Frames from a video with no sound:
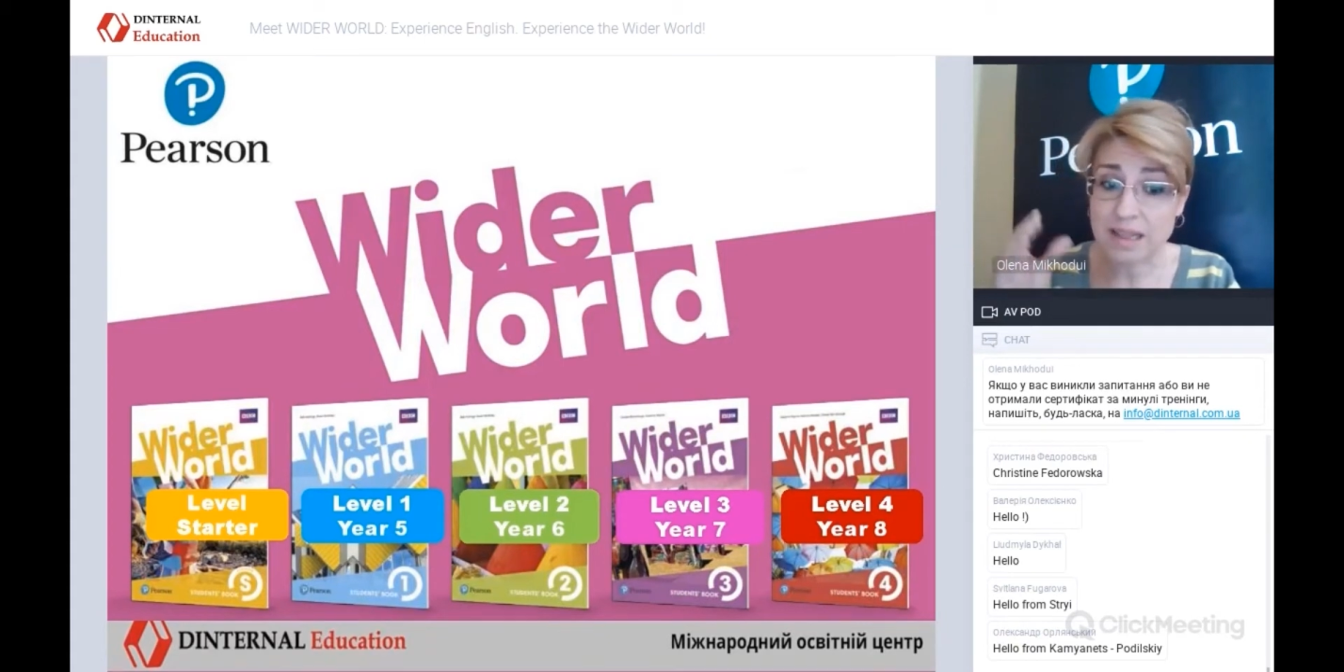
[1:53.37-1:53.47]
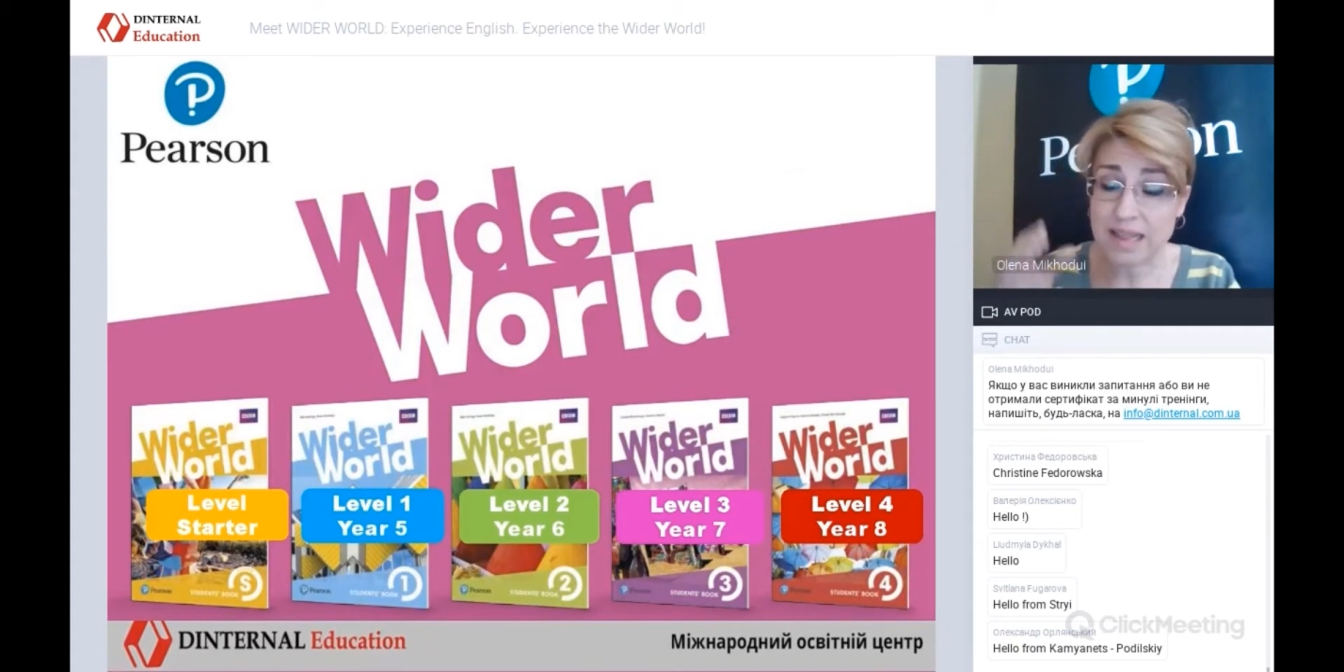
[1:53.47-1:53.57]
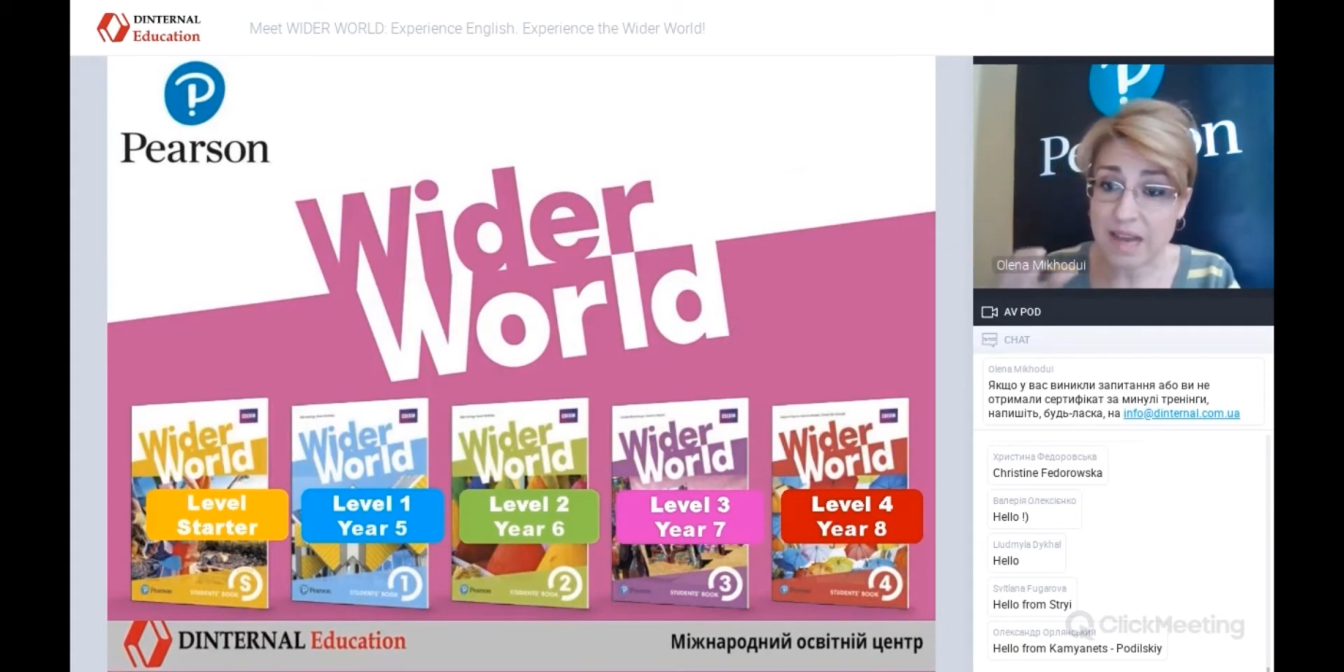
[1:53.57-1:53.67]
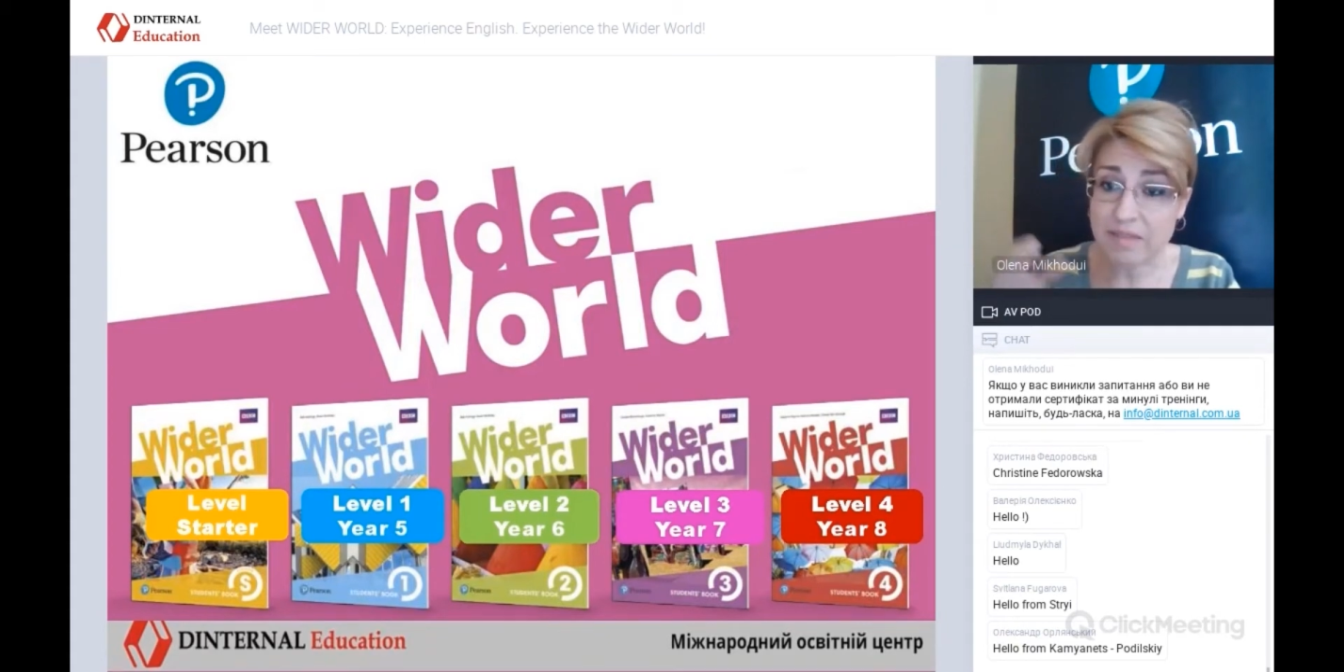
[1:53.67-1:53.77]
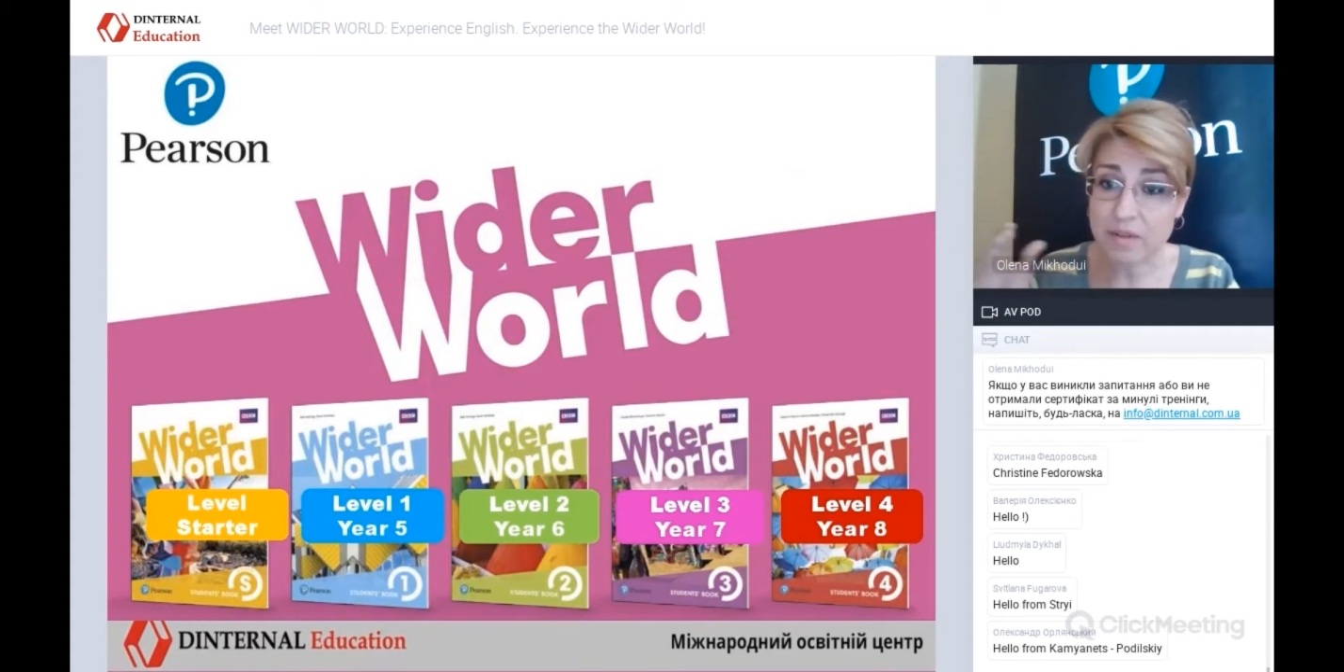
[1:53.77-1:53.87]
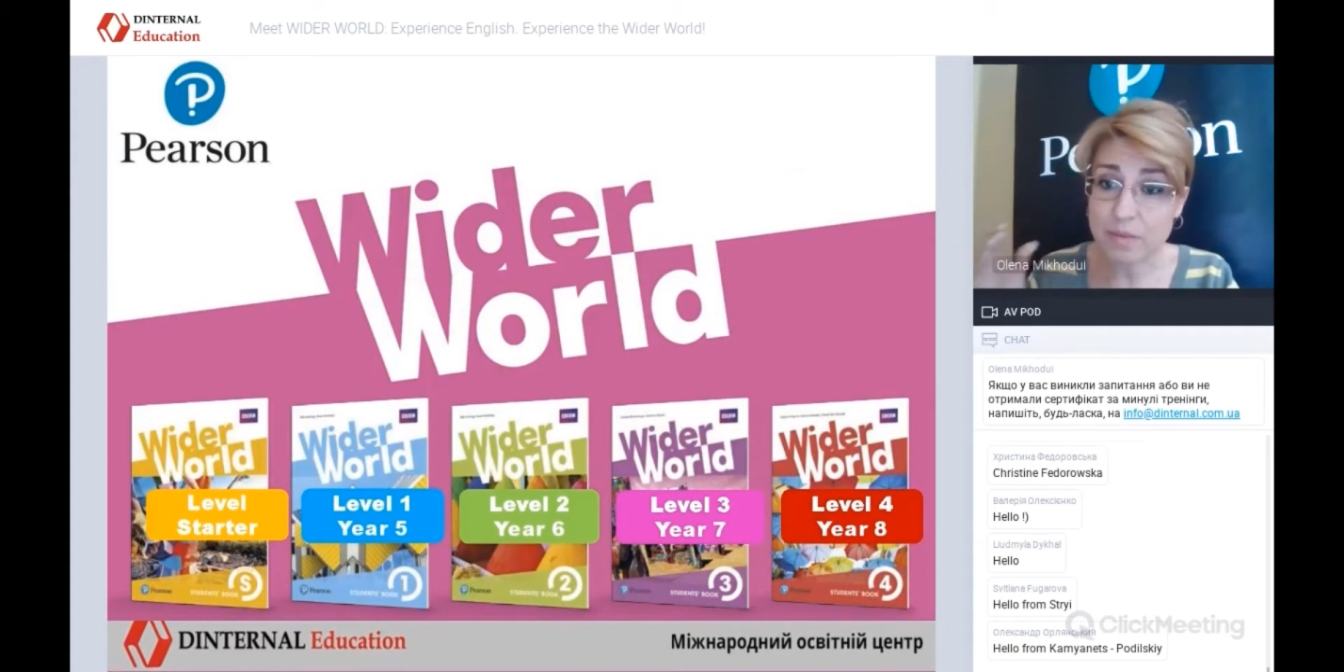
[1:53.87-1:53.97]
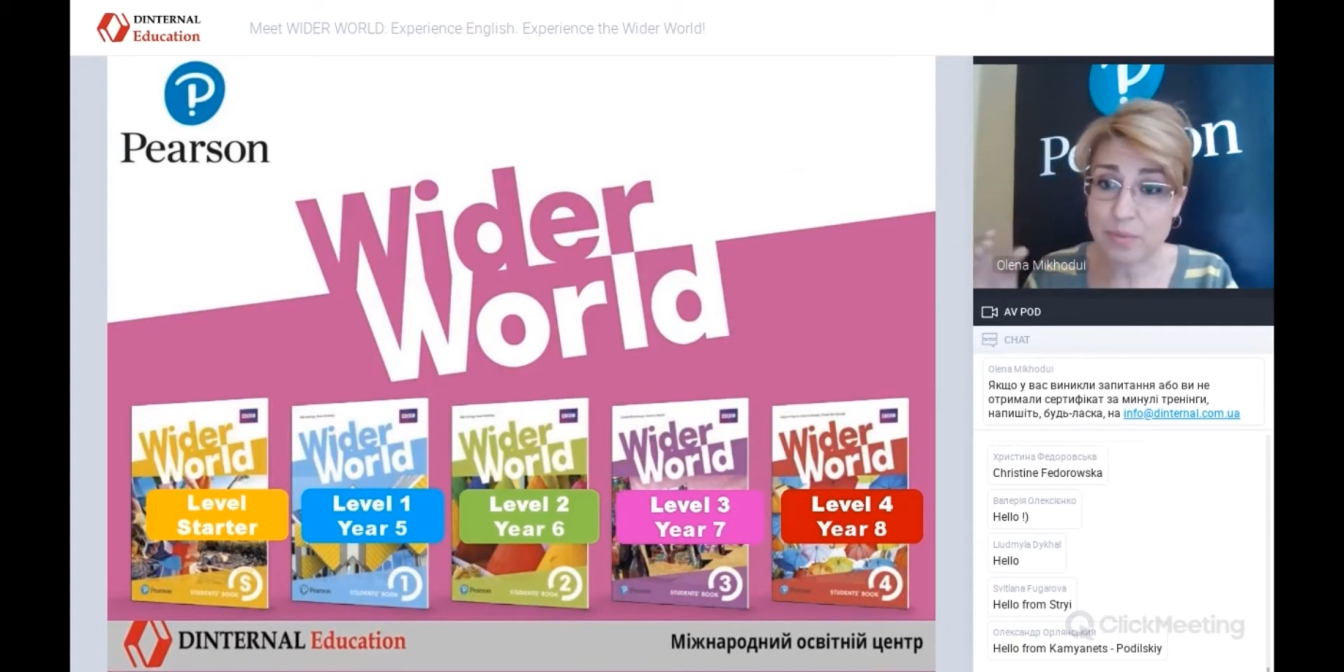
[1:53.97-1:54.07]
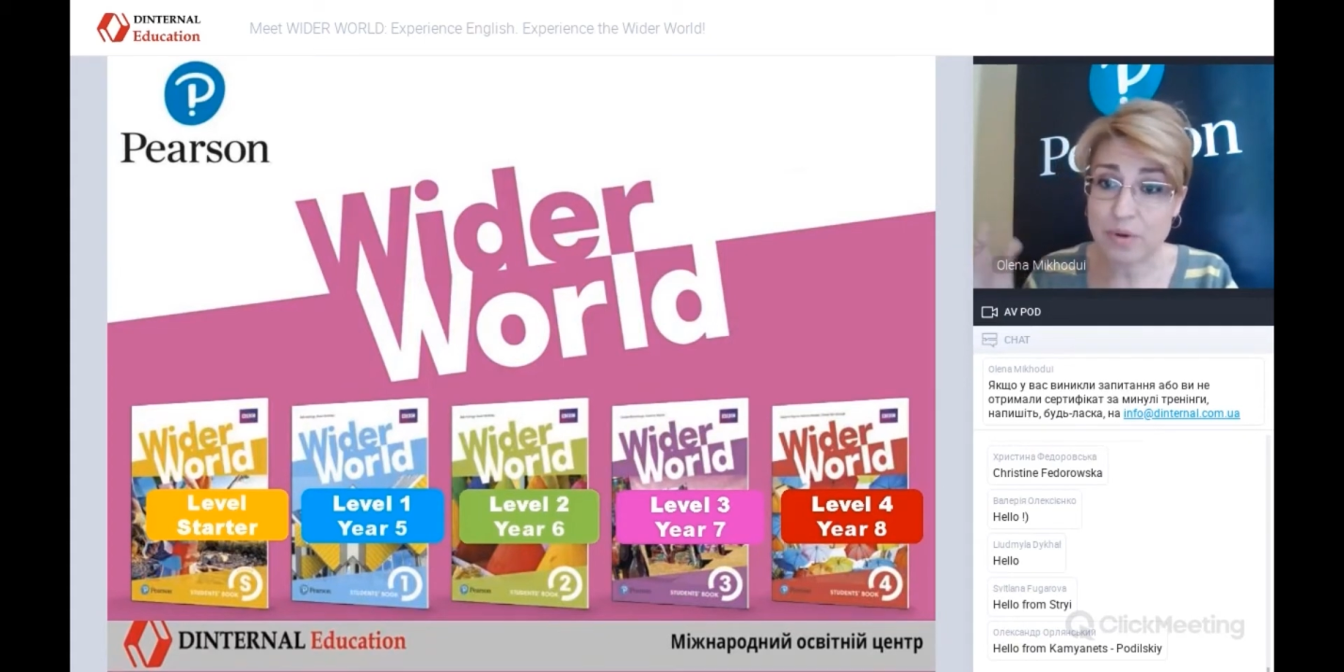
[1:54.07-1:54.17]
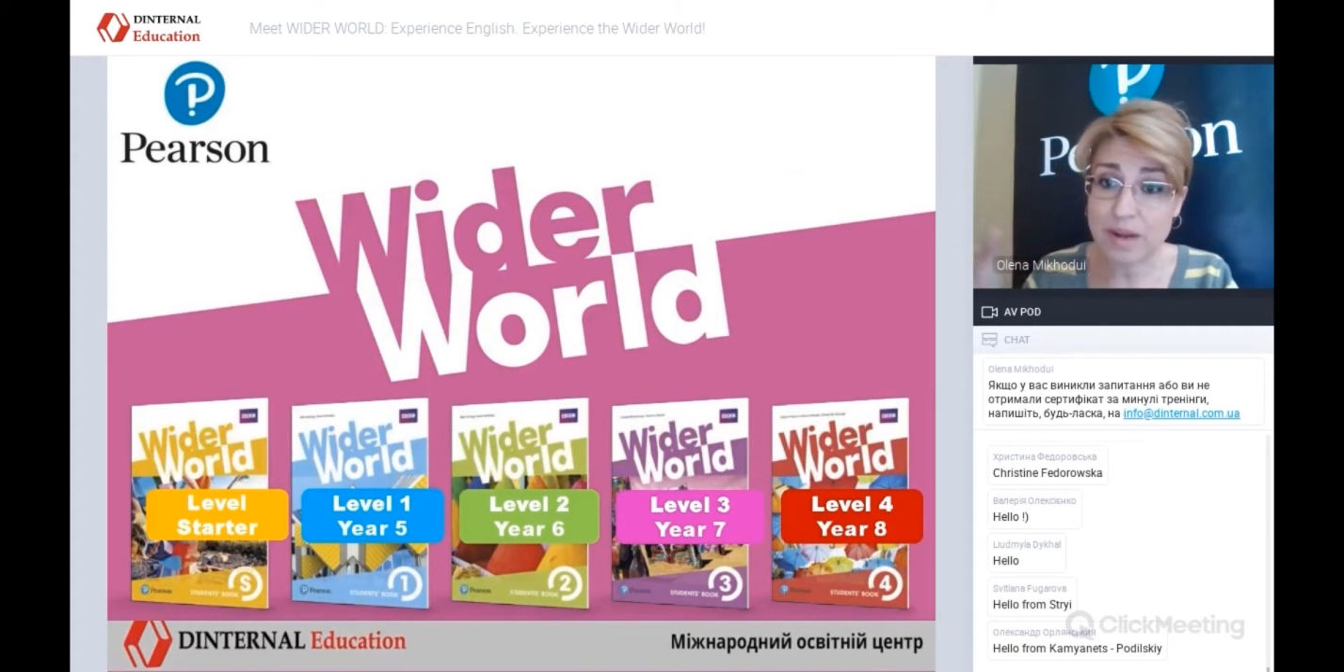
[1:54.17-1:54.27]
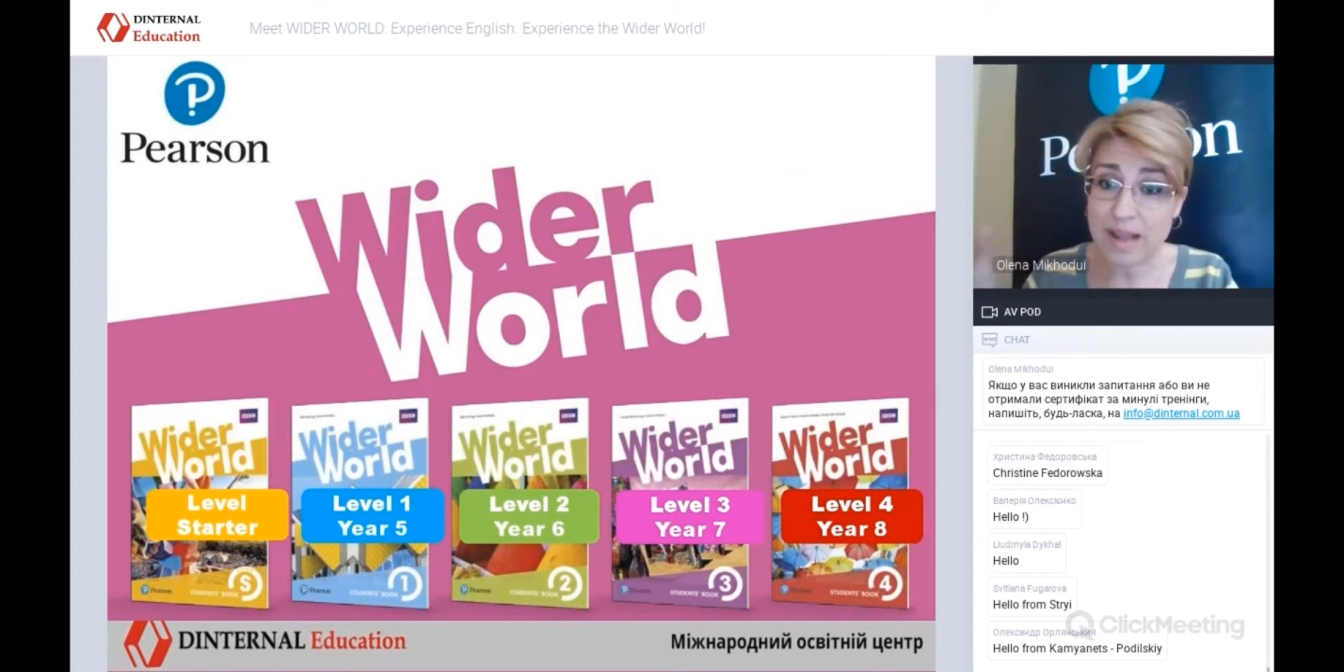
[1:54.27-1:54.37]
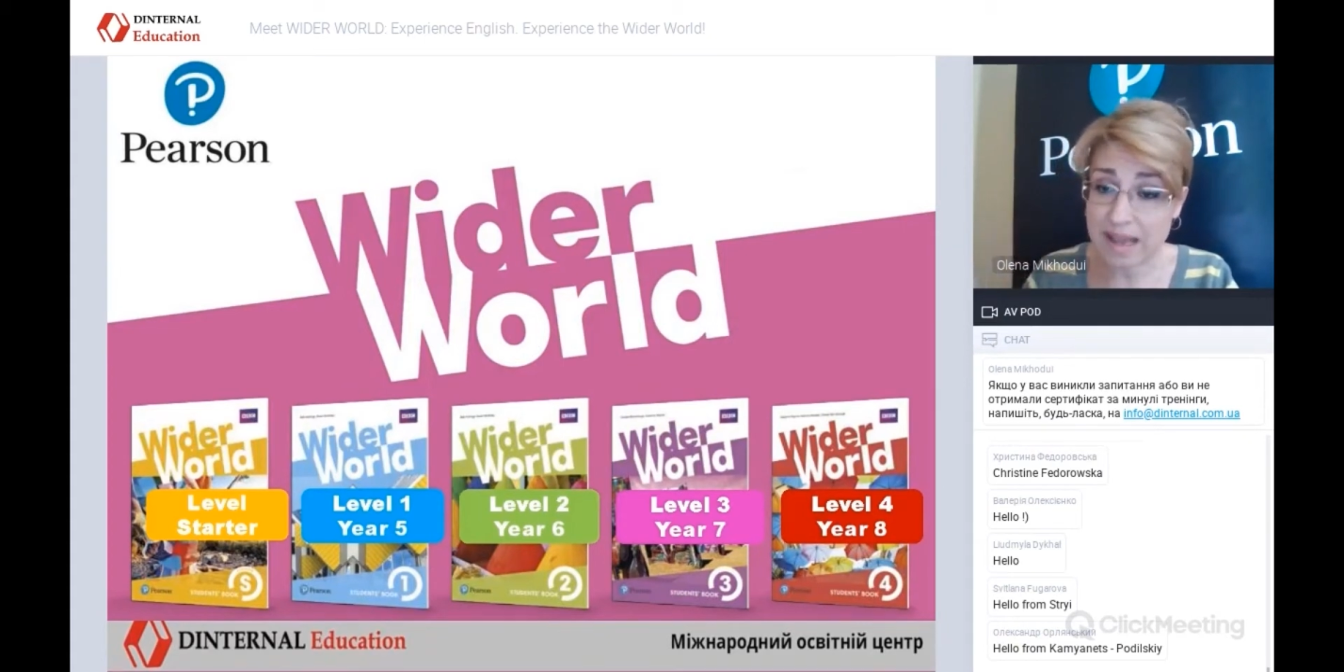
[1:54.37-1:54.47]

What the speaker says: level per